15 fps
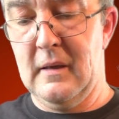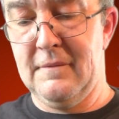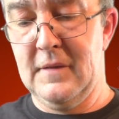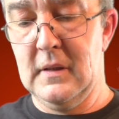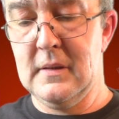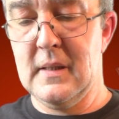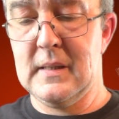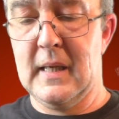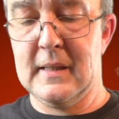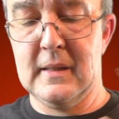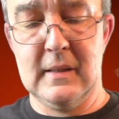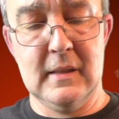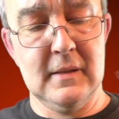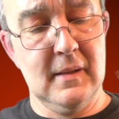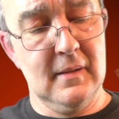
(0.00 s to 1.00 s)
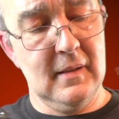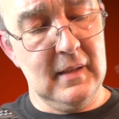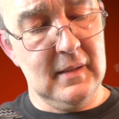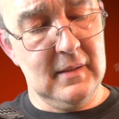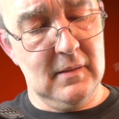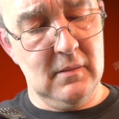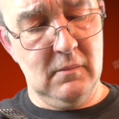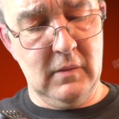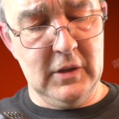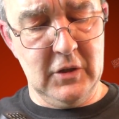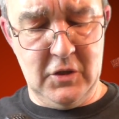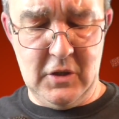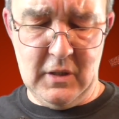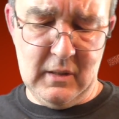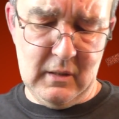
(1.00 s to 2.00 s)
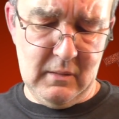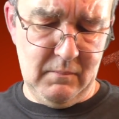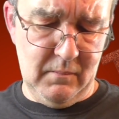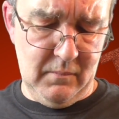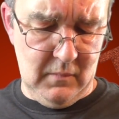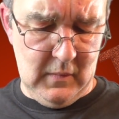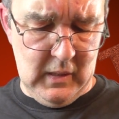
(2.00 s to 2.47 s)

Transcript: filters added into this, which I